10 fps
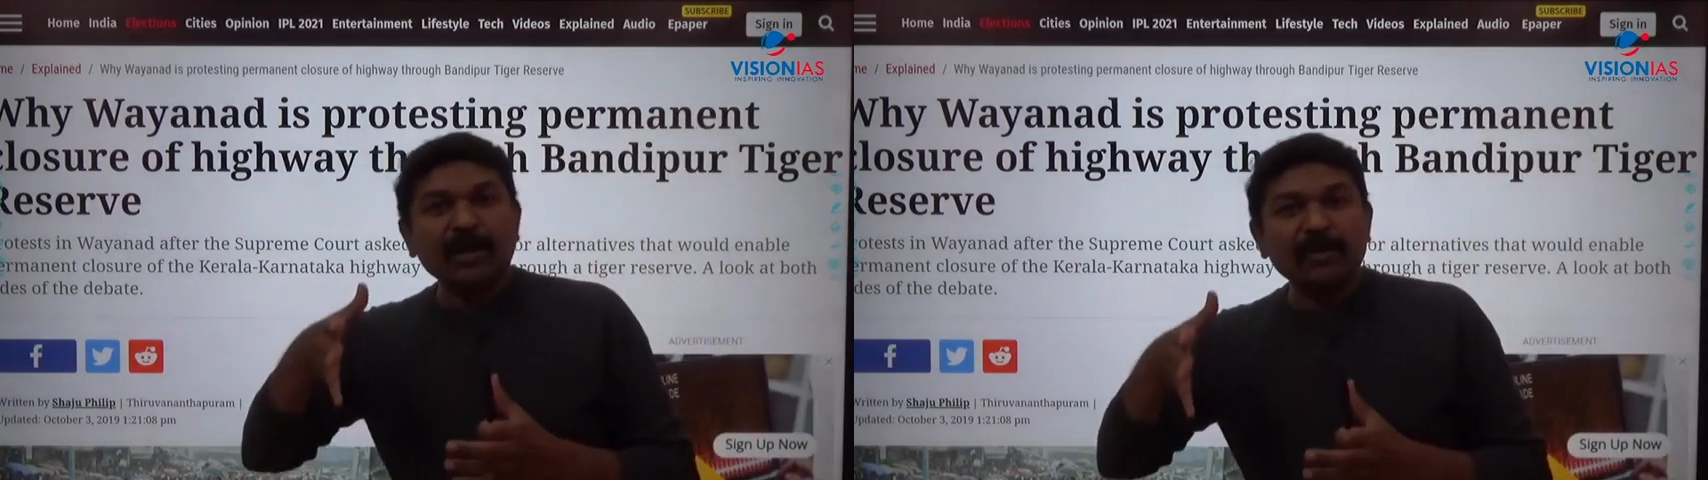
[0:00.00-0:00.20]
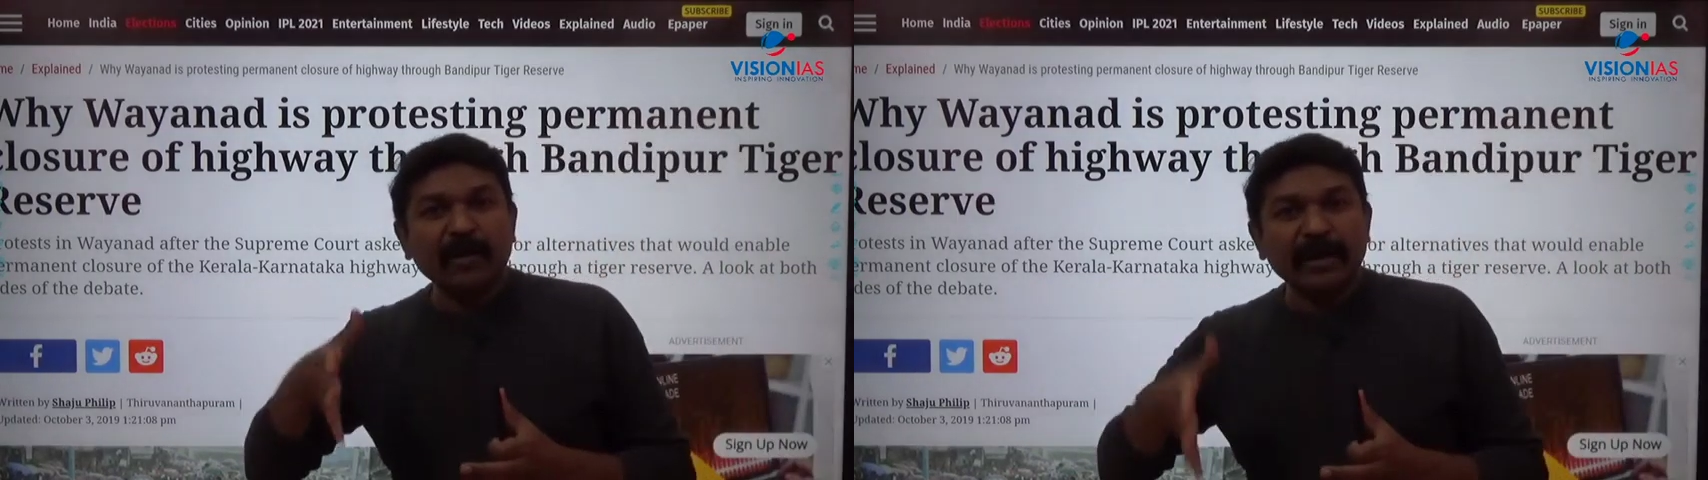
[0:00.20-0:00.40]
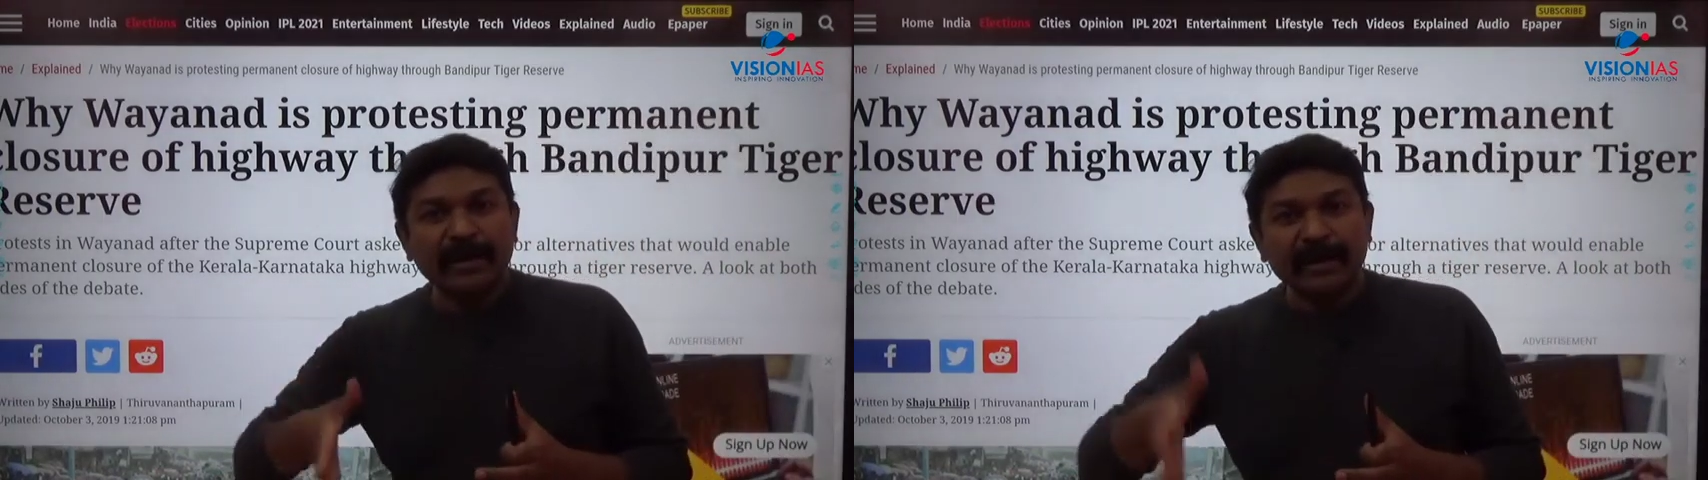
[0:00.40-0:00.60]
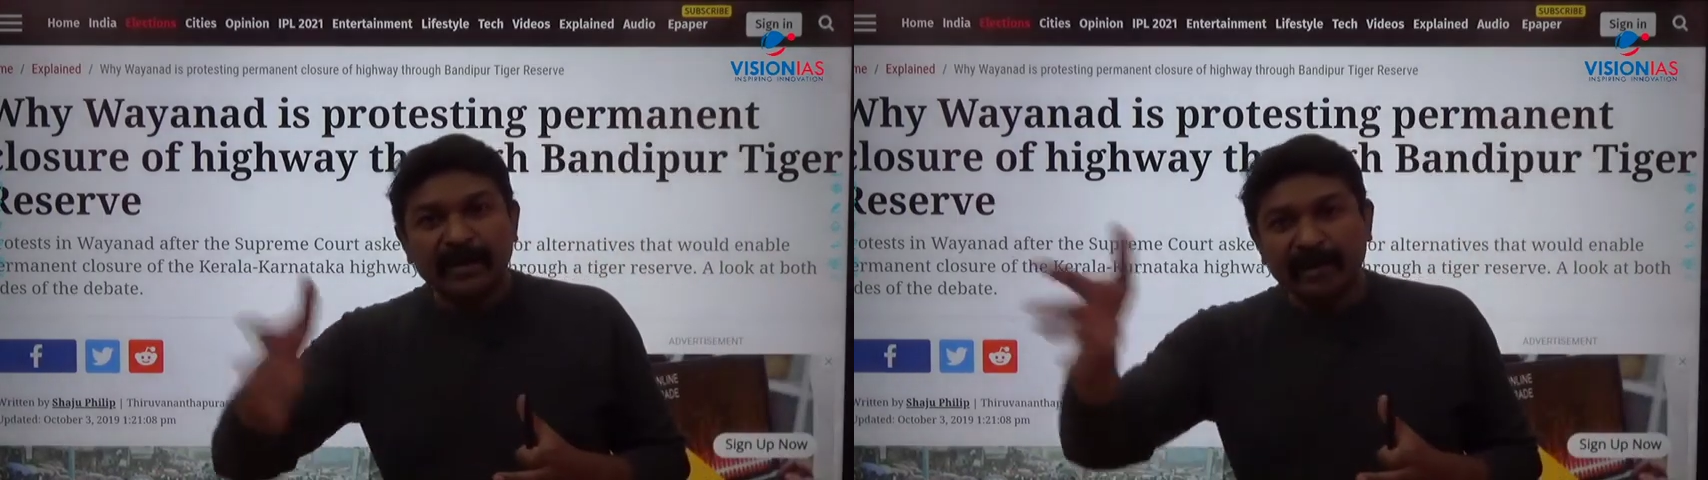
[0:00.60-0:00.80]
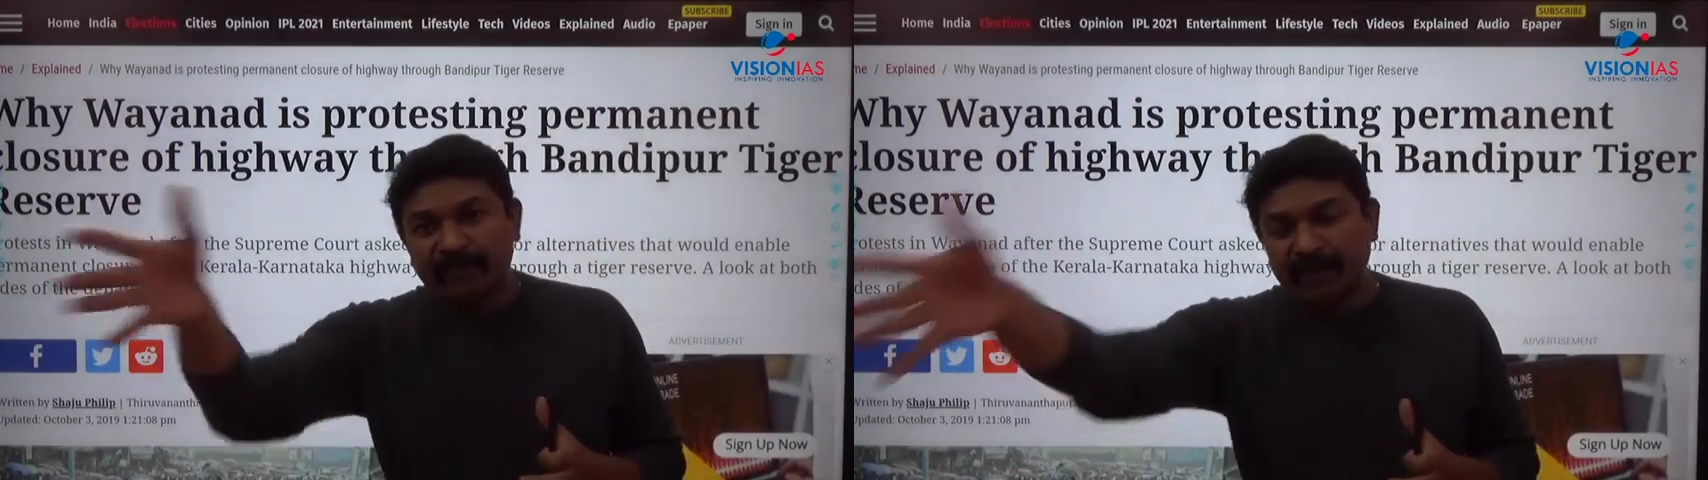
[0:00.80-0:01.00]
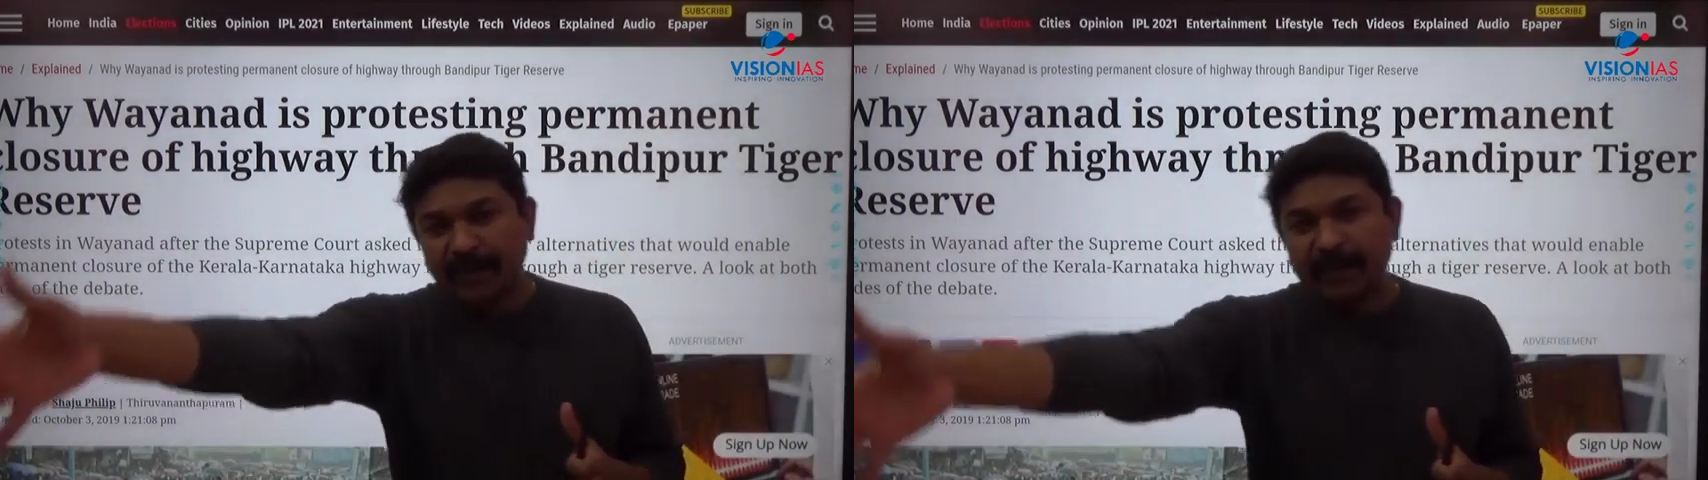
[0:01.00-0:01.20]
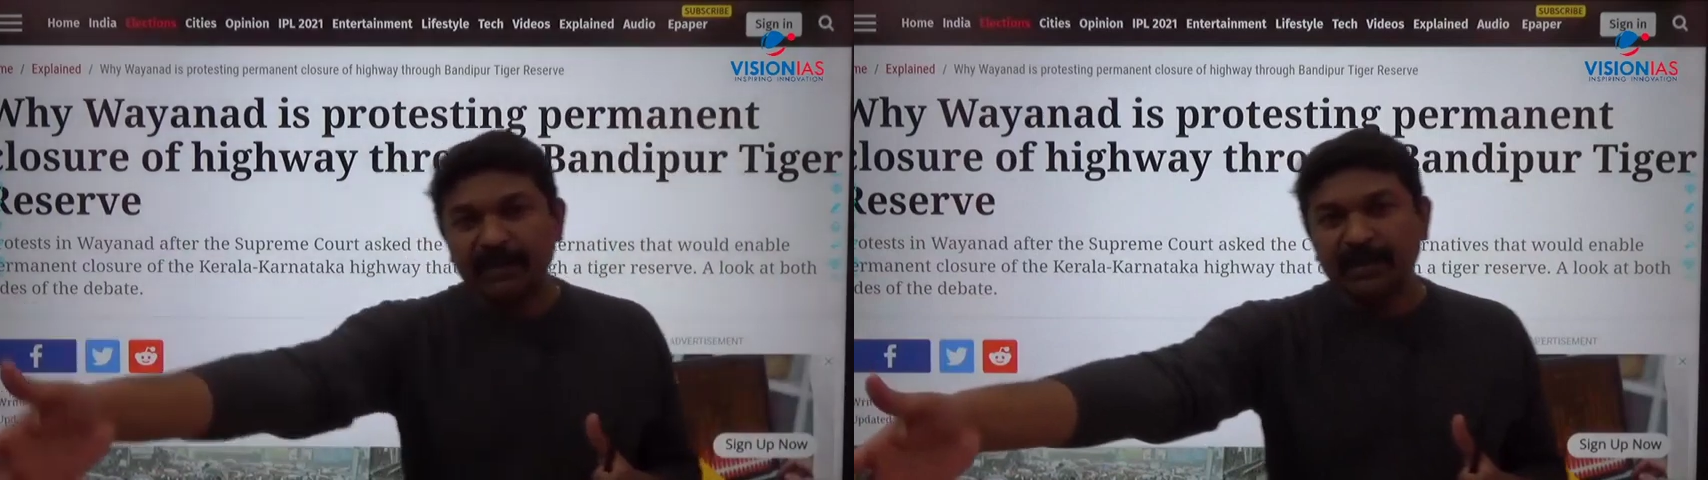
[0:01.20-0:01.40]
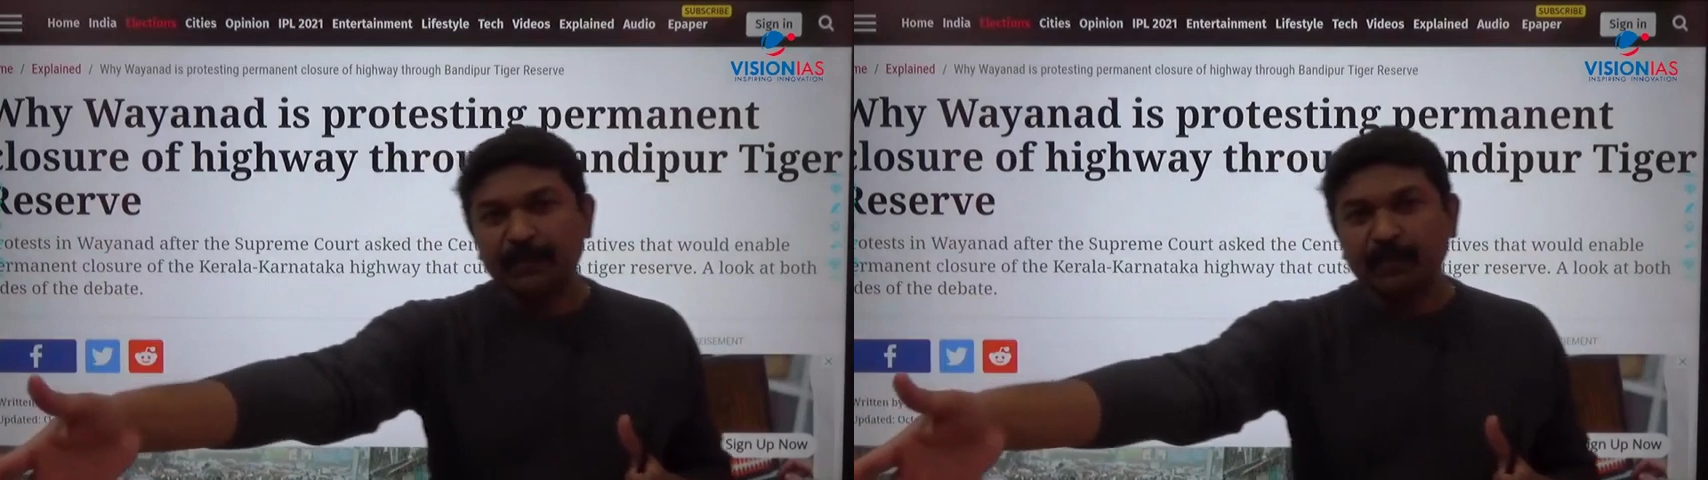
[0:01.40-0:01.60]
are entering from the
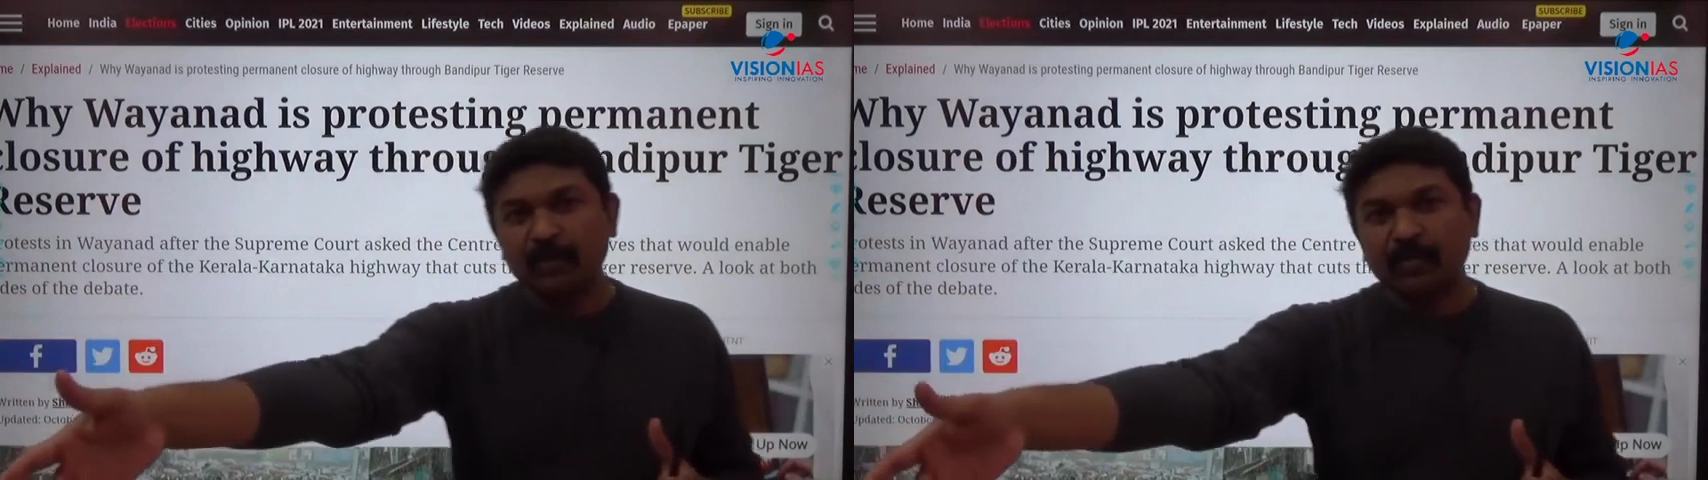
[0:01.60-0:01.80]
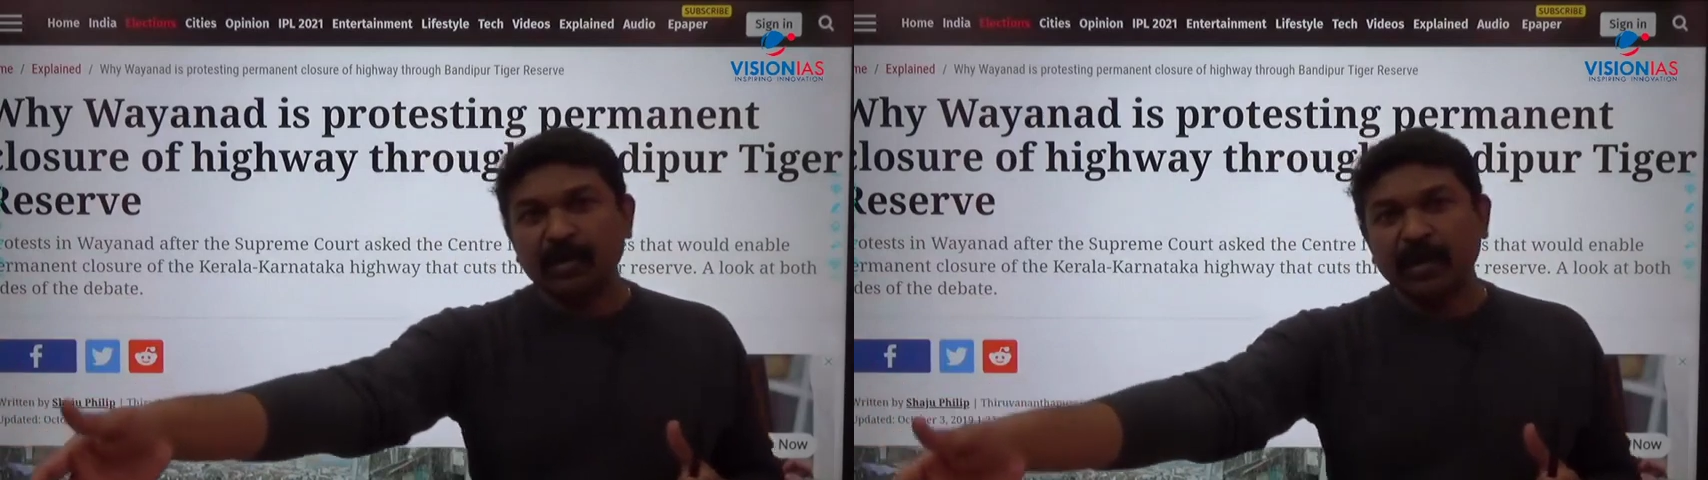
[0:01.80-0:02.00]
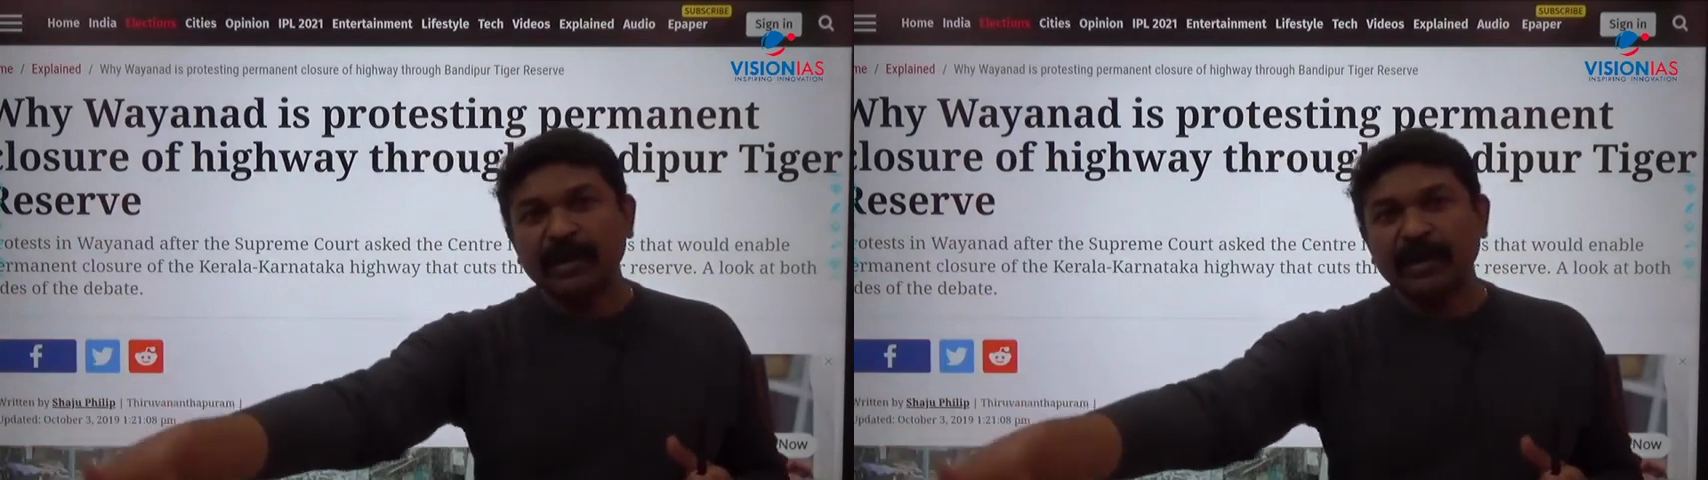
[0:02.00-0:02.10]
Bandipur